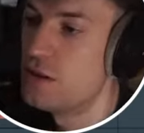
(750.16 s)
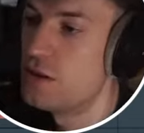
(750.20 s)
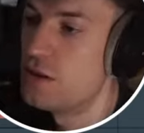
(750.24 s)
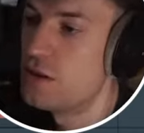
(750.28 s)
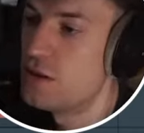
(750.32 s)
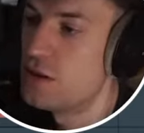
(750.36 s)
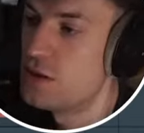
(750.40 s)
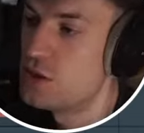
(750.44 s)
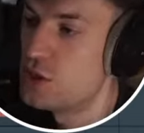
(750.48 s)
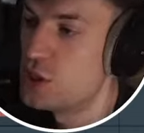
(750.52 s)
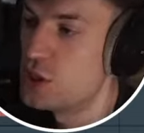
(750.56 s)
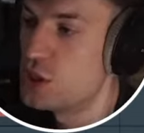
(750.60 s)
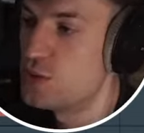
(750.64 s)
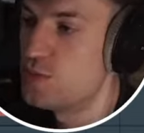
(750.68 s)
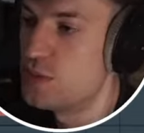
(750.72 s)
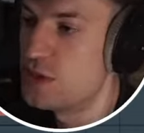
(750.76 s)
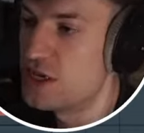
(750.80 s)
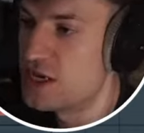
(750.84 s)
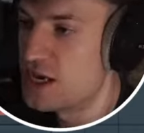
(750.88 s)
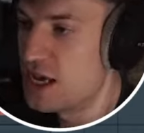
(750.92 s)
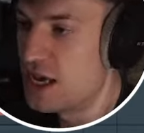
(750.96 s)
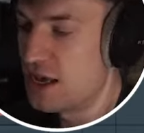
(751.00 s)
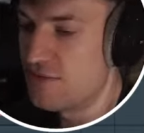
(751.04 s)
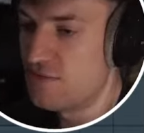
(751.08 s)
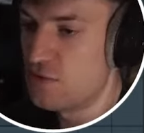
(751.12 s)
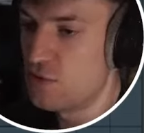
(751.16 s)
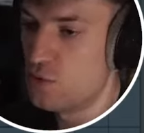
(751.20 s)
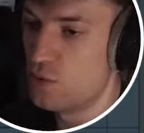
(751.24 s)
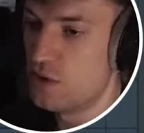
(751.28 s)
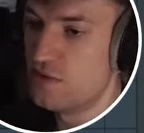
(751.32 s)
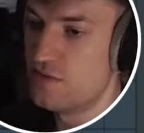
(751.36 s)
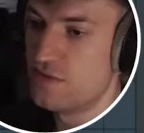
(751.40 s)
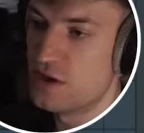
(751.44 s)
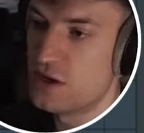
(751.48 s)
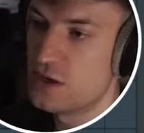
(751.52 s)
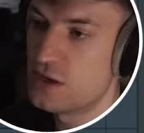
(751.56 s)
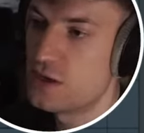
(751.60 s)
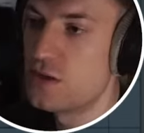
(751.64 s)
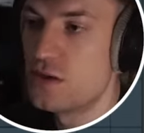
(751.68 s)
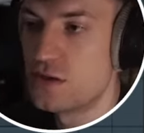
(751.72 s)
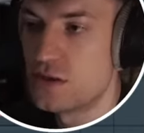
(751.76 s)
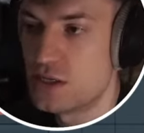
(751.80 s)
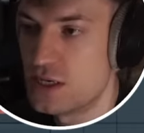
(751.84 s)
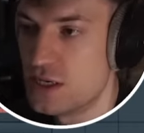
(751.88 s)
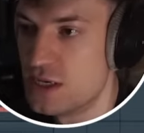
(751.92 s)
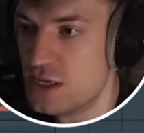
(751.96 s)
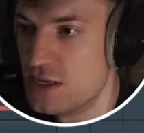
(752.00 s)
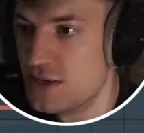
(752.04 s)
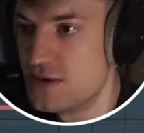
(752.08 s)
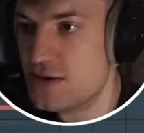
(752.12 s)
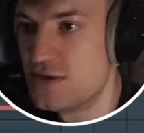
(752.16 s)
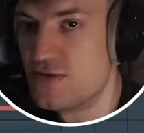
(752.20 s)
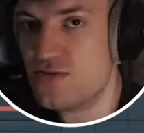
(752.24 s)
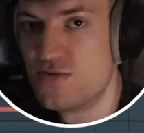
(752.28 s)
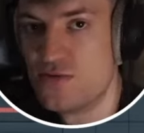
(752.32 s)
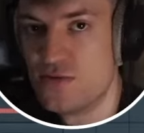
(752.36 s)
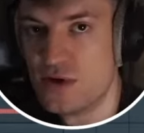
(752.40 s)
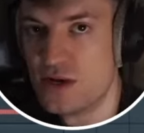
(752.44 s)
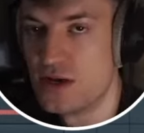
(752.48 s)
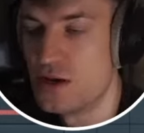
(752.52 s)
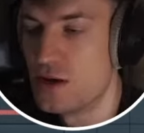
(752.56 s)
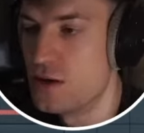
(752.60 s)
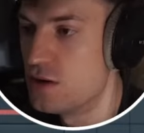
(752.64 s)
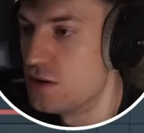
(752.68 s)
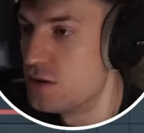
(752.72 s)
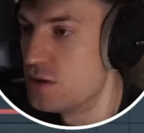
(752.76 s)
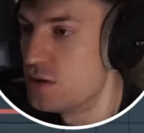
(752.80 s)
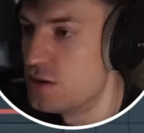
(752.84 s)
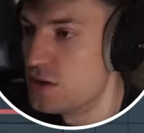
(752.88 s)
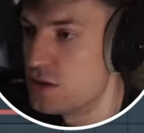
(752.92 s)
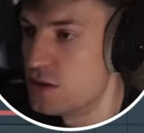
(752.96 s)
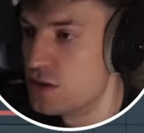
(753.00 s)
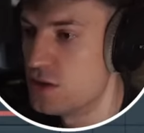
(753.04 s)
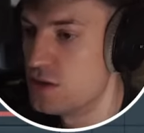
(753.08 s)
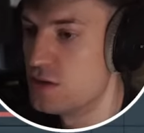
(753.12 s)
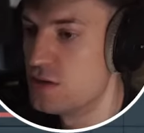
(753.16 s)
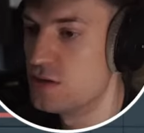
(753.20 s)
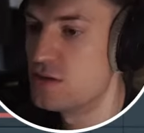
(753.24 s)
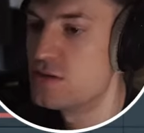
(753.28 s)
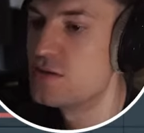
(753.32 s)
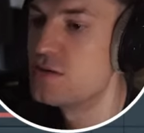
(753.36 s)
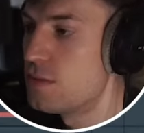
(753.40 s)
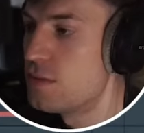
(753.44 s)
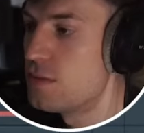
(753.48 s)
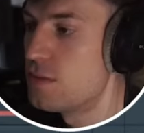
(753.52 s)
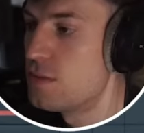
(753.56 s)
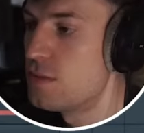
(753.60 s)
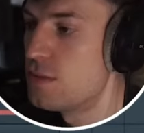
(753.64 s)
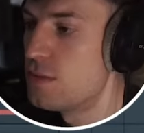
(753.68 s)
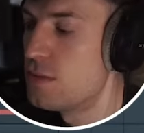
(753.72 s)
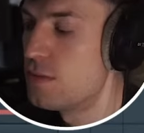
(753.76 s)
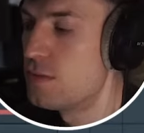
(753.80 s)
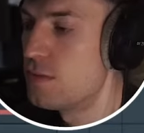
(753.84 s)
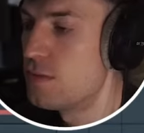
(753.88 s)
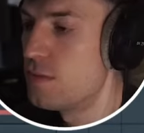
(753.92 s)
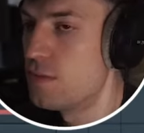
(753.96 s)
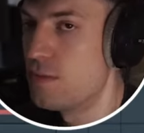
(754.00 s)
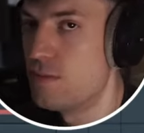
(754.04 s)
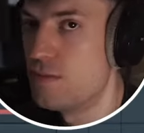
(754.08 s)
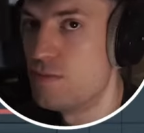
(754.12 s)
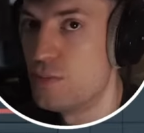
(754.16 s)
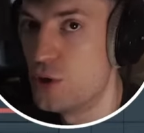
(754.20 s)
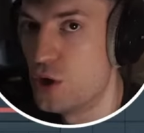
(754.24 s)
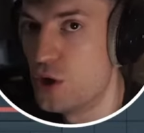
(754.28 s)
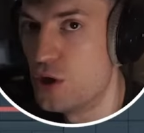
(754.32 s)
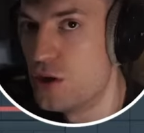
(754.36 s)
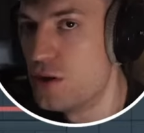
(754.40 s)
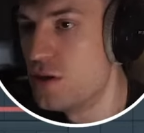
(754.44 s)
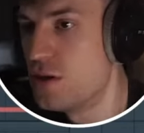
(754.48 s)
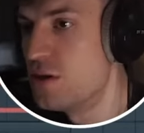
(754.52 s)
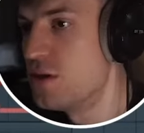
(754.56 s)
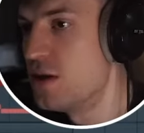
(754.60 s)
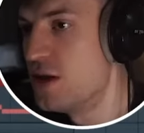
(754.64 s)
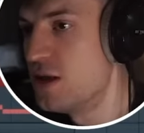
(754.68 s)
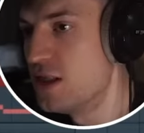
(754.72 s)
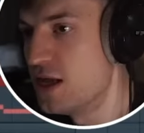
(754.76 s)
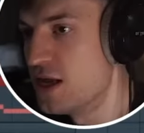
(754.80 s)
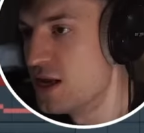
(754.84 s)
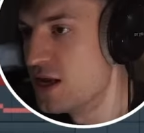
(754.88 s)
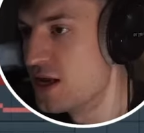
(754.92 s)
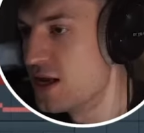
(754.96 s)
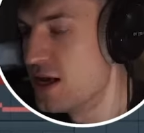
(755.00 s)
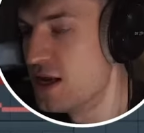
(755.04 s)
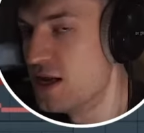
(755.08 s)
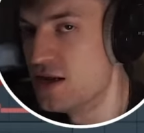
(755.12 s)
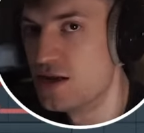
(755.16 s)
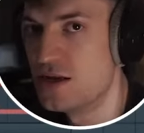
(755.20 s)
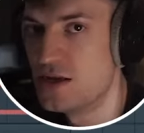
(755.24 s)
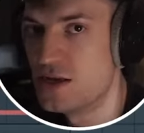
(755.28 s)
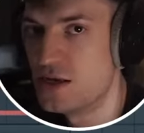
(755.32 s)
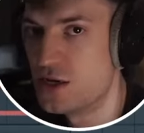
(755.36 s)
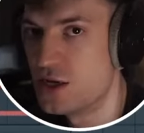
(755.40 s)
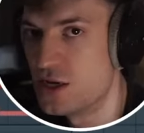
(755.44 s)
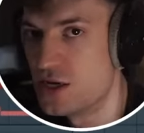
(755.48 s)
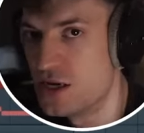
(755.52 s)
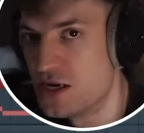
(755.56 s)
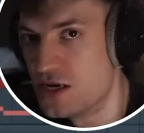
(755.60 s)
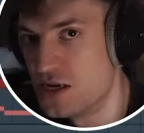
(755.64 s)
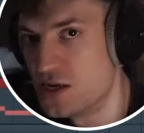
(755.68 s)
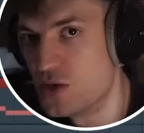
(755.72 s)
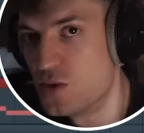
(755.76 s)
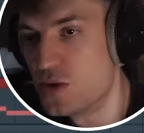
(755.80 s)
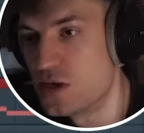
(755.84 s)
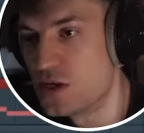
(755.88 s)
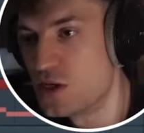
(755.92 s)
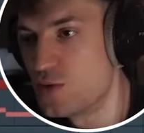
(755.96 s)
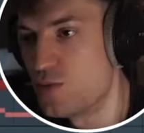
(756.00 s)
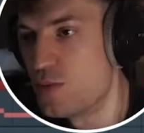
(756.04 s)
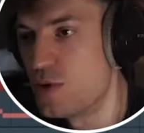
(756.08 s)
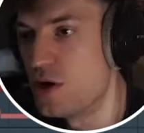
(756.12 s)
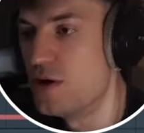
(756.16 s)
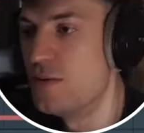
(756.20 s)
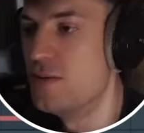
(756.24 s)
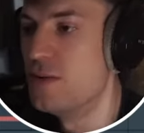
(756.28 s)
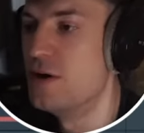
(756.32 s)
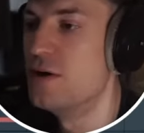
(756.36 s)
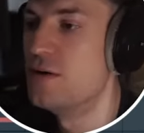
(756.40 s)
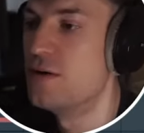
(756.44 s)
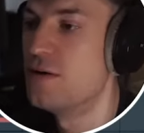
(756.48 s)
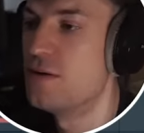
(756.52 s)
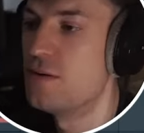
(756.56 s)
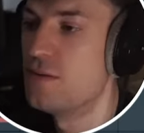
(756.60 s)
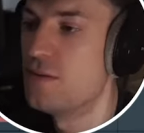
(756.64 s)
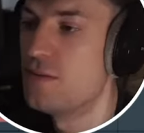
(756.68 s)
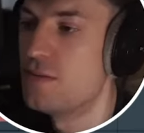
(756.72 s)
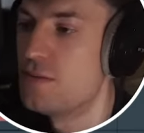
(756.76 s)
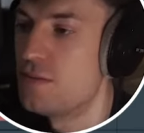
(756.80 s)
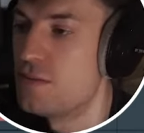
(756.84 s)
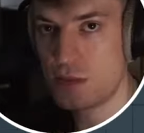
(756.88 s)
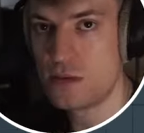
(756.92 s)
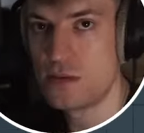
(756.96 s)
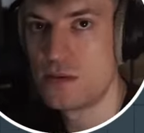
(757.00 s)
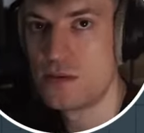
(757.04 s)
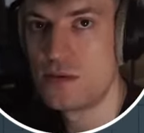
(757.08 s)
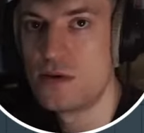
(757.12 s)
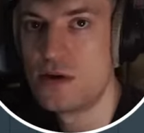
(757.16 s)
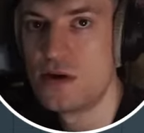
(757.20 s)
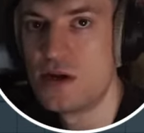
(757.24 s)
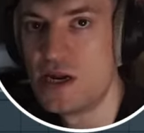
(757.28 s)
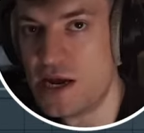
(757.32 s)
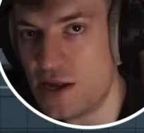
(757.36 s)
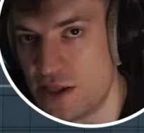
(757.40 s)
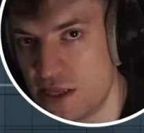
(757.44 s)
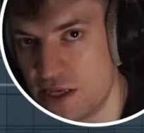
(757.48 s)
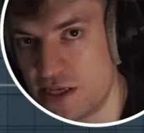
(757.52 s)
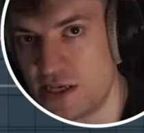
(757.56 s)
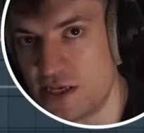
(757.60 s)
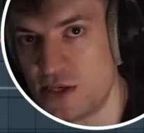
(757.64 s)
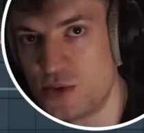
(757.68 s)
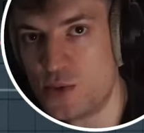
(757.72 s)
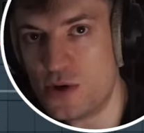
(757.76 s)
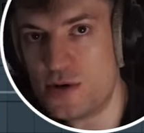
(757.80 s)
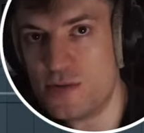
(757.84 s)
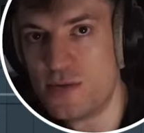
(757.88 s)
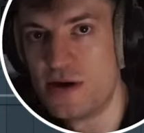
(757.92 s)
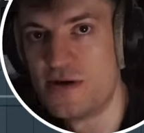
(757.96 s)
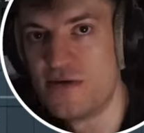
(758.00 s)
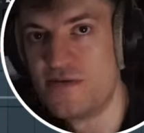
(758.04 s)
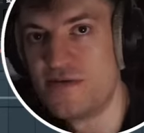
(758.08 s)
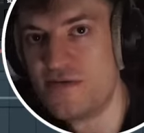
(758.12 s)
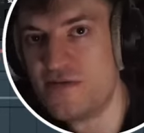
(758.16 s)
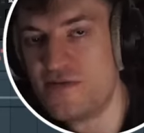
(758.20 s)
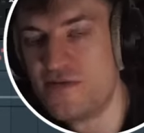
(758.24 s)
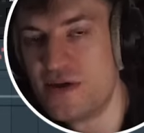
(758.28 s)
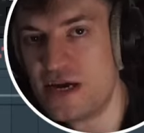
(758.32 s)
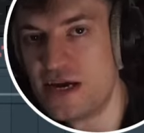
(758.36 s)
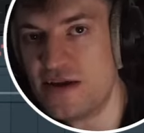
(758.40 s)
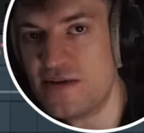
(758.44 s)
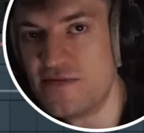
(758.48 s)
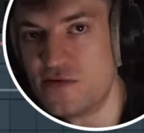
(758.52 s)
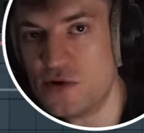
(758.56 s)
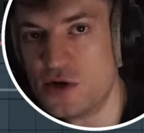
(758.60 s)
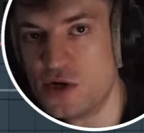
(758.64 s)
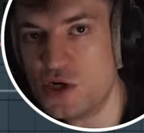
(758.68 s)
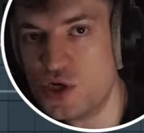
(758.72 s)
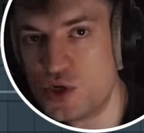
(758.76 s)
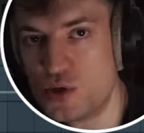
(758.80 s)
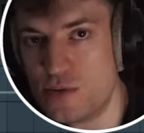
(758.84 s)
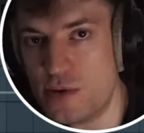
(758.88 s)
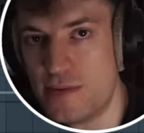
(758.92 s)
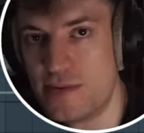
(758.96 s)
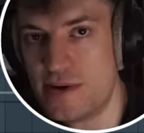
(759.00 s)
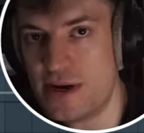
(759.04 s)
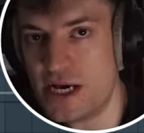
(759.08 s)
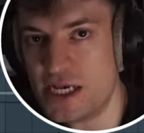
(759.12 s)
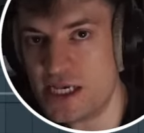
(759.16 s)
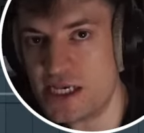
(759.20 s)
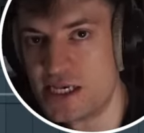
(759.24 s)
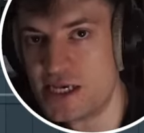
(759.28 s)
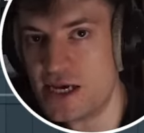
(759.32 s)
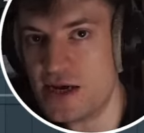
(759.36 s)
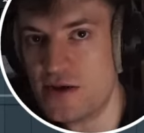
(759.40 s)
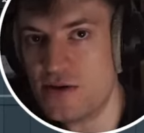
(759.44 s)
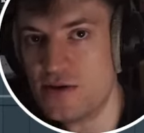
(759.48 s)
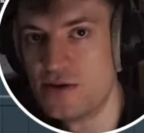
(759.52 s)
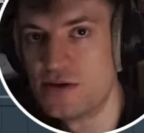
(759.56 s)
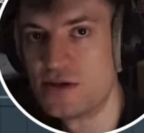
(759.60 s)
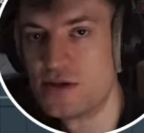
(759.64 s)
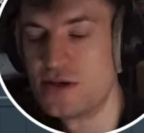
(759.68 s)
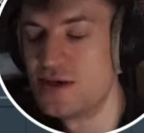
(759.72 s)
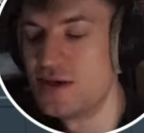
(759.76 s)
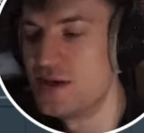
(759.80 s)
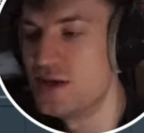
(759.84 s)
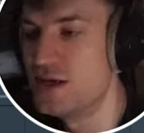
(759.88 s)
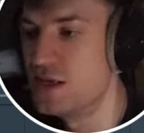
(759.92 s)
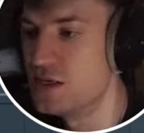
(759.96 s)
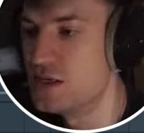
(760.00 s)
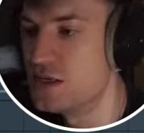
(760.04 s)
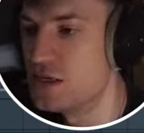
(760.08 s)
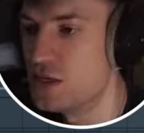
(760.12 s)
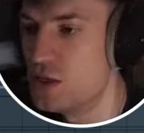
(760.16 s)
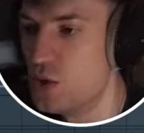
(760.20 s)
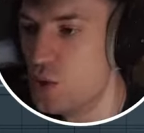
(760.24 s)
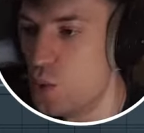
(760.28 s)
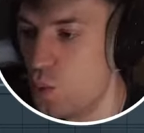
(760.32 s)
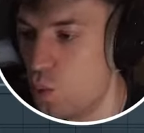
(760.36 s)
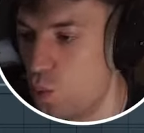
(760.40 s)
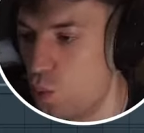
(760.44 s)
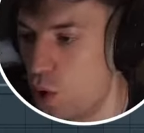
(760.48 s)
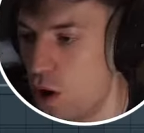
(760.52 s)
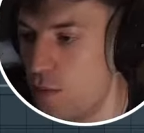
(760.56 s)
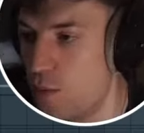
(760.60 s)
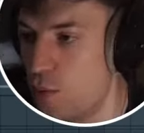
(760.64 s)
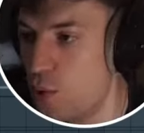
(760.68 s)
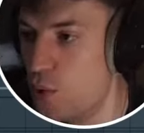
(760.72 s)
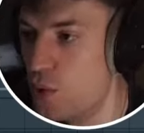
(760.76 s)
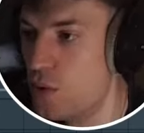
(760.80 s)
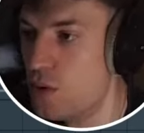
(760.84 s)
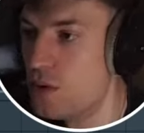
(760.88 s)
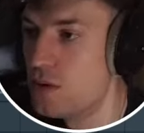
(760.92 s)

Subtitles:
Just be careful with it because it is really hard to use. But then again, you need to experiment. Now this is one of my favorite drum and bass sounds. It's the wobble.